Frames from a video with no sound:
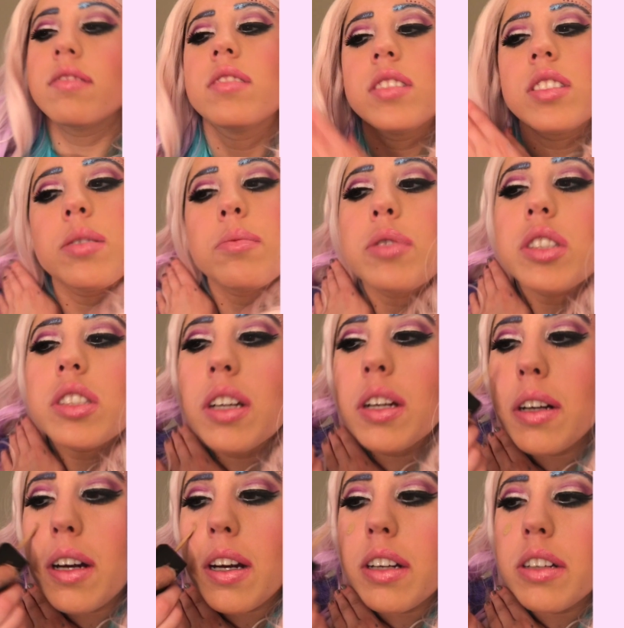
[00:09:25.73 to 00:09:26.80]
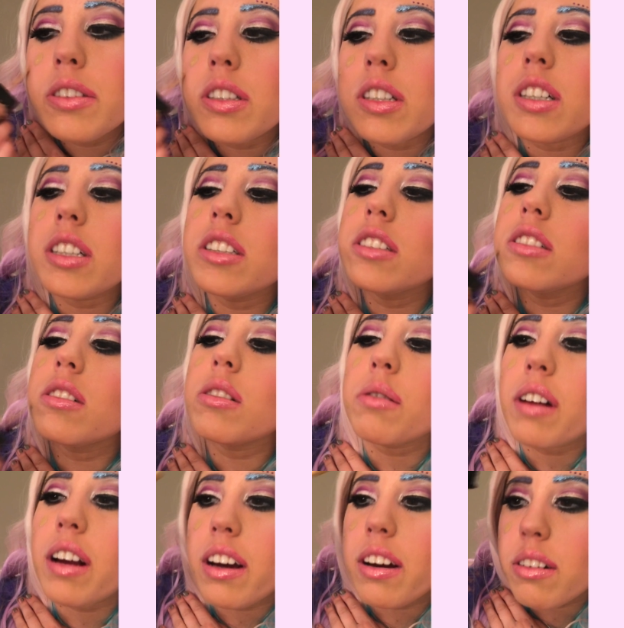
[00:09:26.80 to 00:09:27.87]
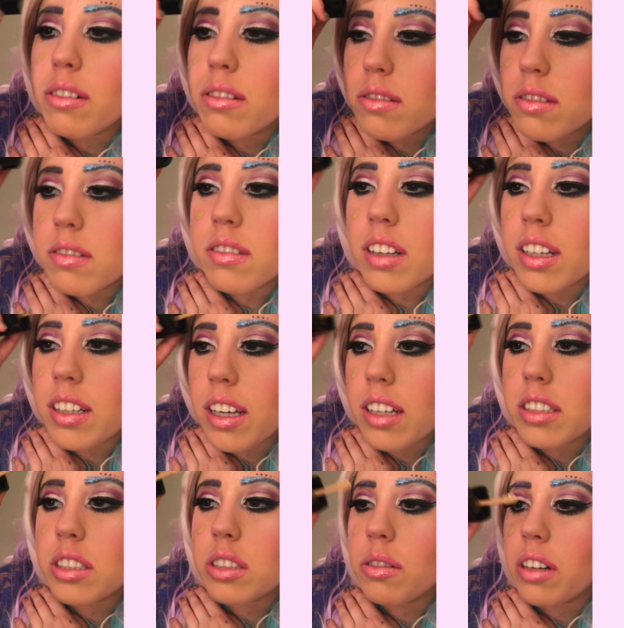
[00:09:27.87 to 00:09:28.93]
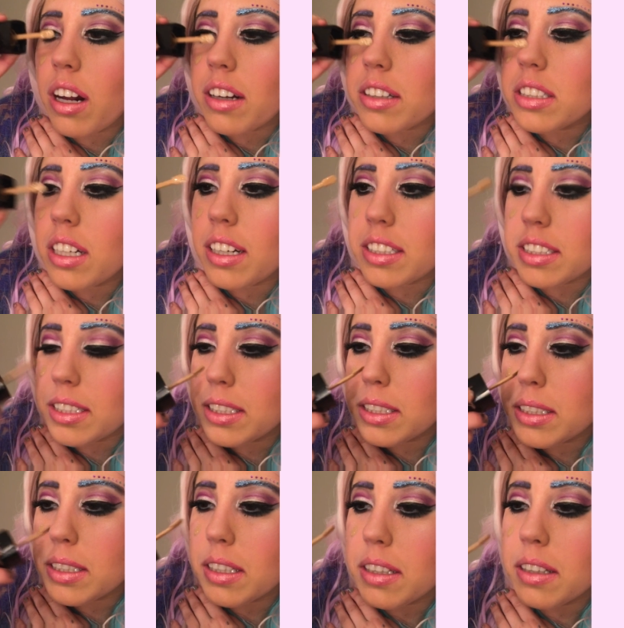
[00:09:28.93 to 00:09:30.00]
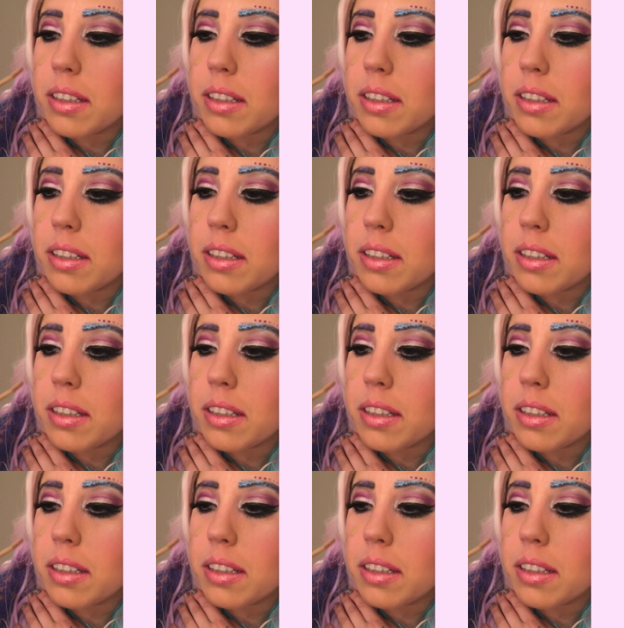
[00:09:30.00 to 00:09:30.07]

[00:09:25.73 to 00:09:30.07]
So I'm just going to kind of dot it around, again, so it oxidizes.